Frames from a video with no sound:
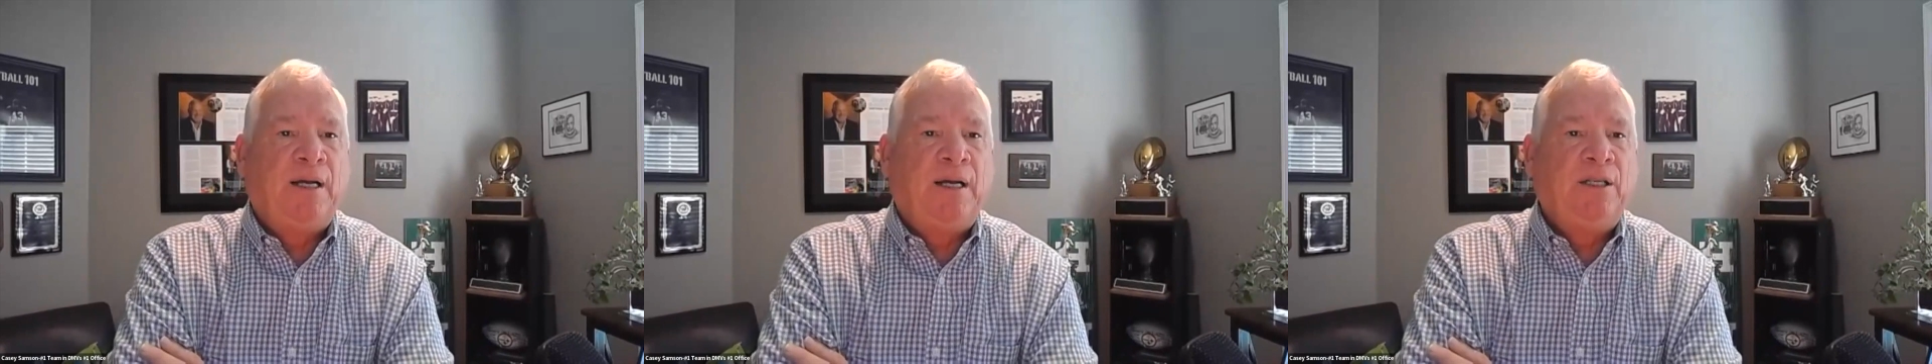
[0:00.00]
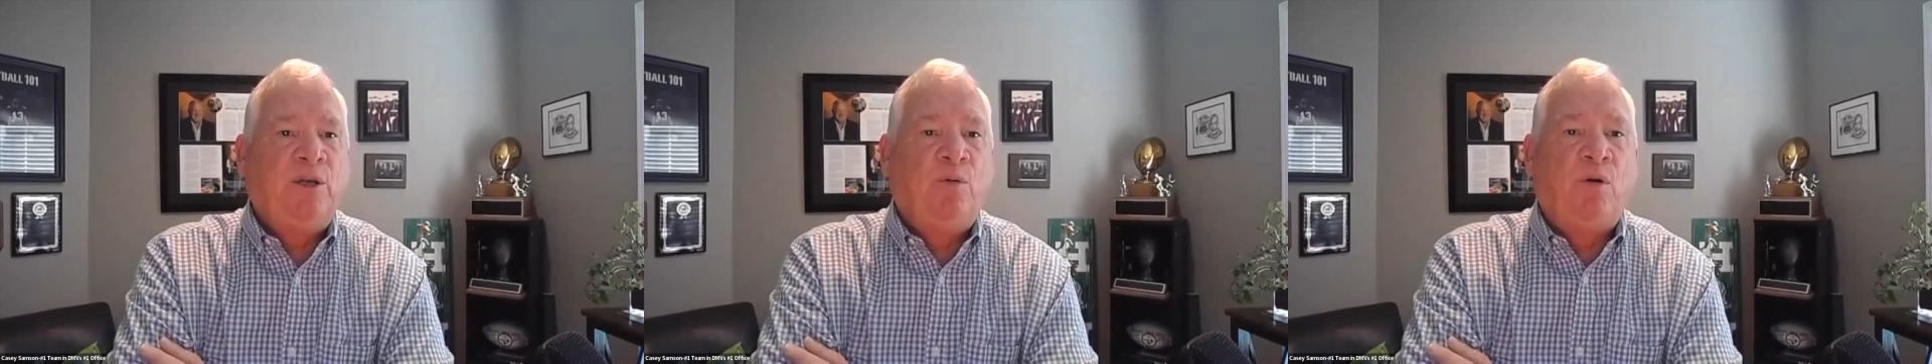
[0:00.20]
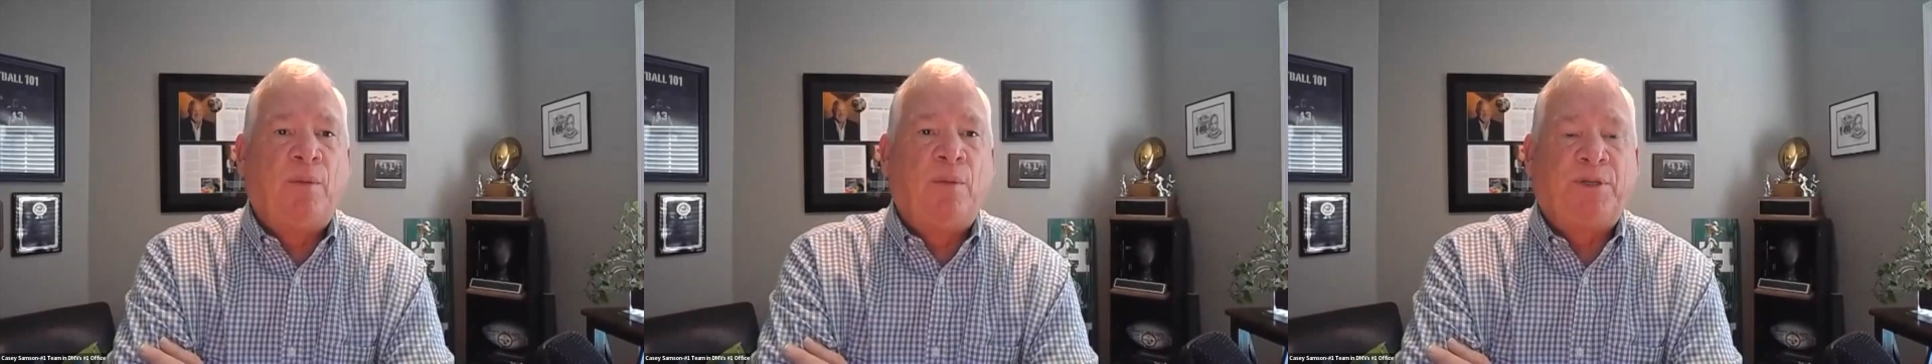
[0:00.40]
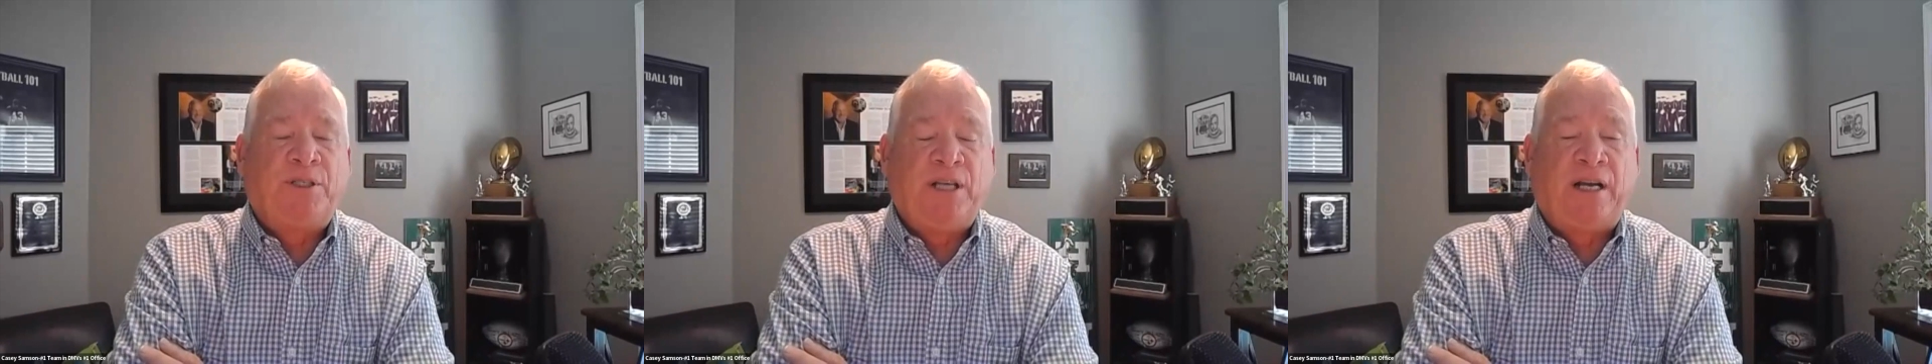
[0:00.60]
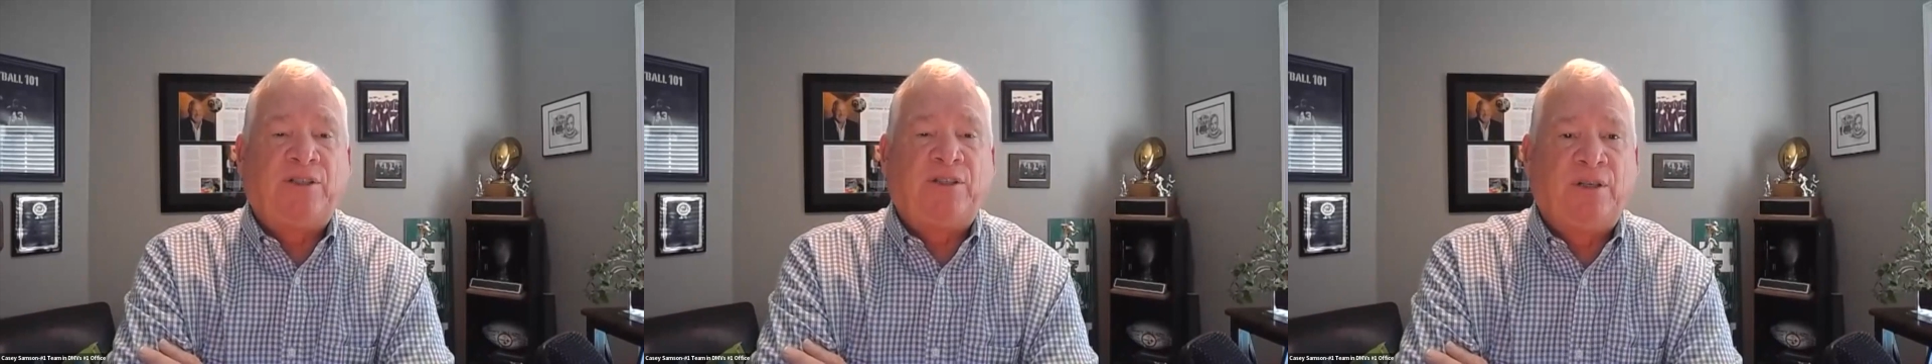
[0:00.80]
You want to
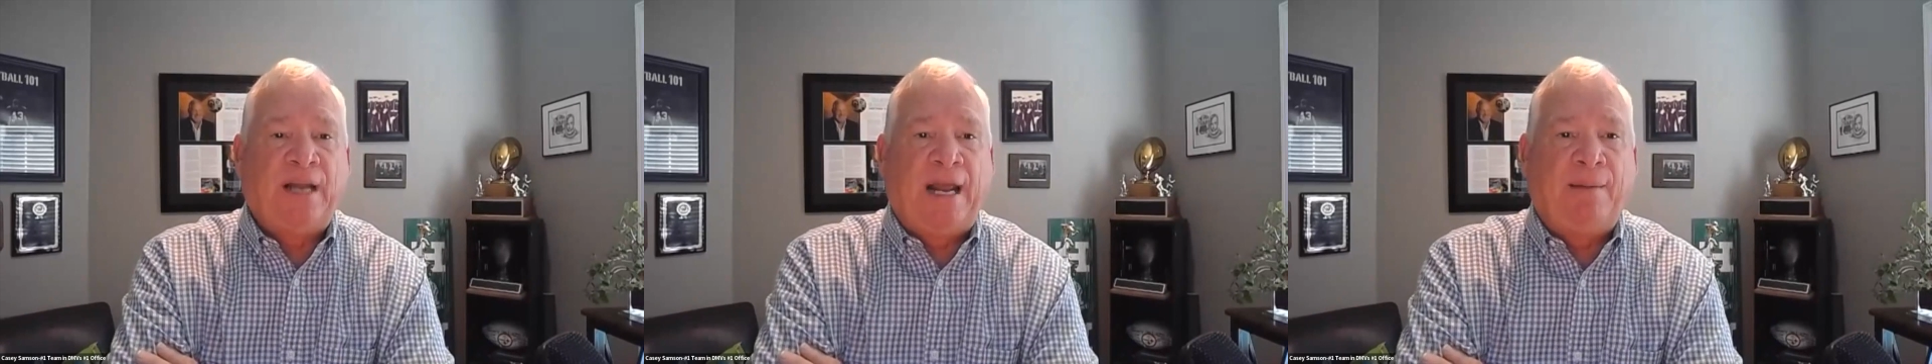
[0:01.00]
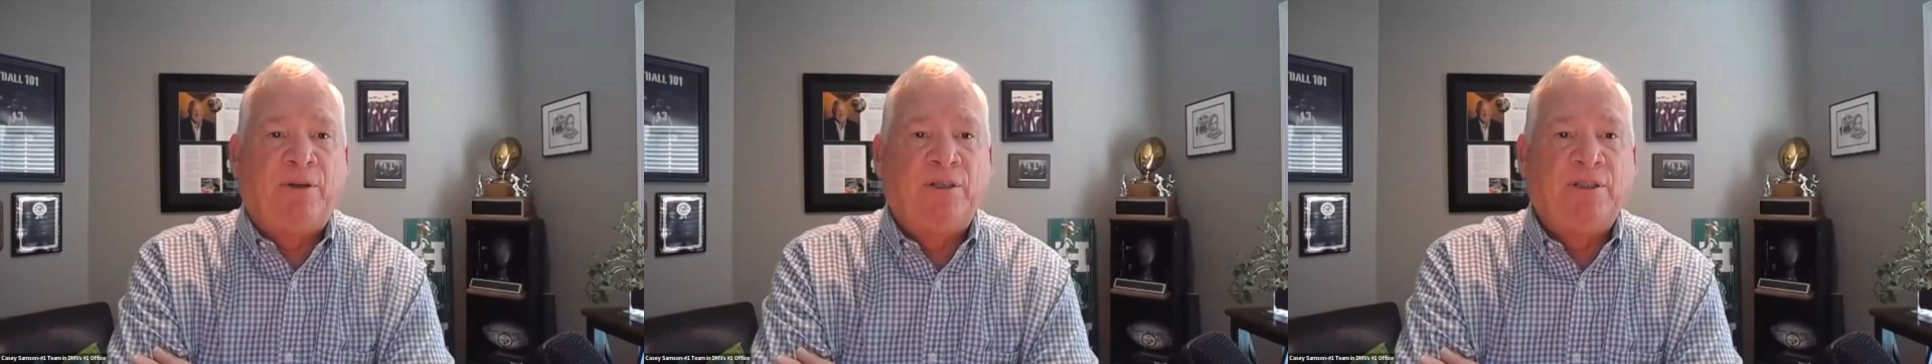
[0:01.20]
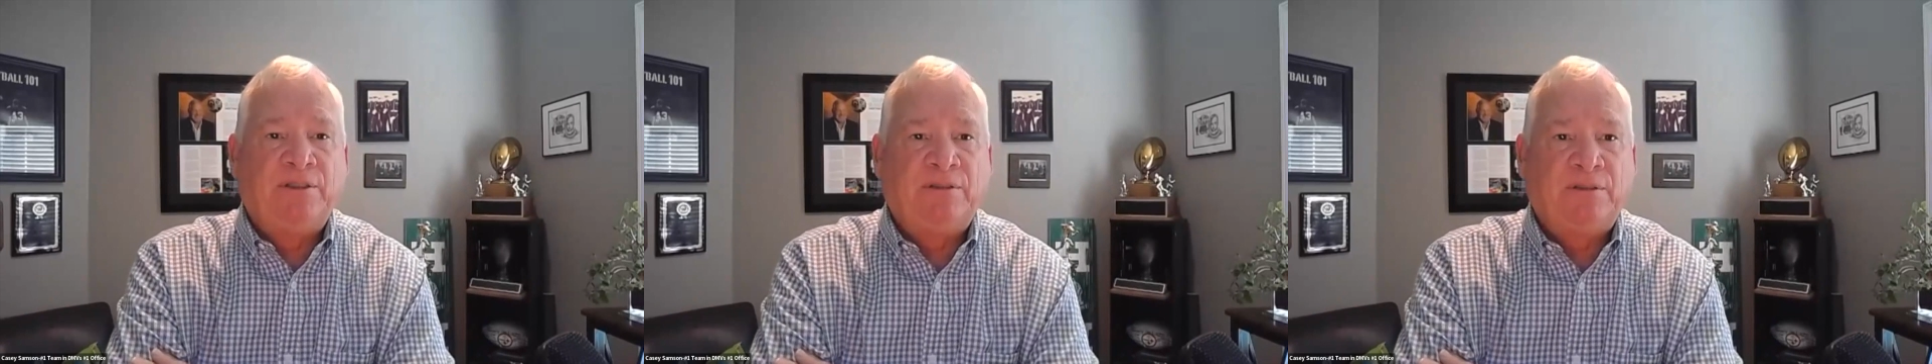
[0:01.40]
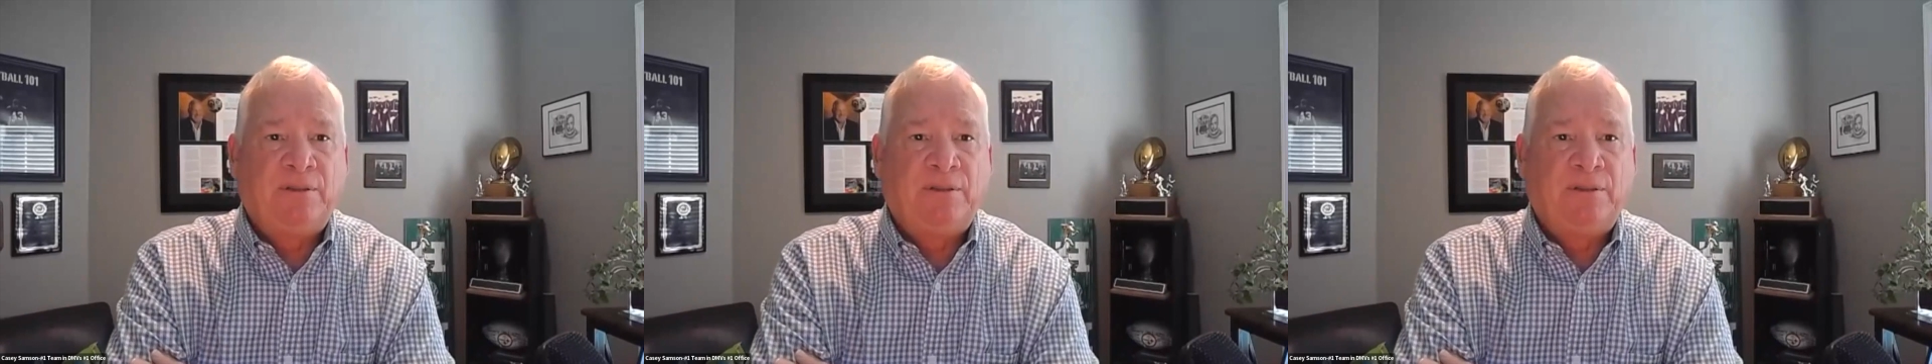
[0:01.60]
protect your neighbors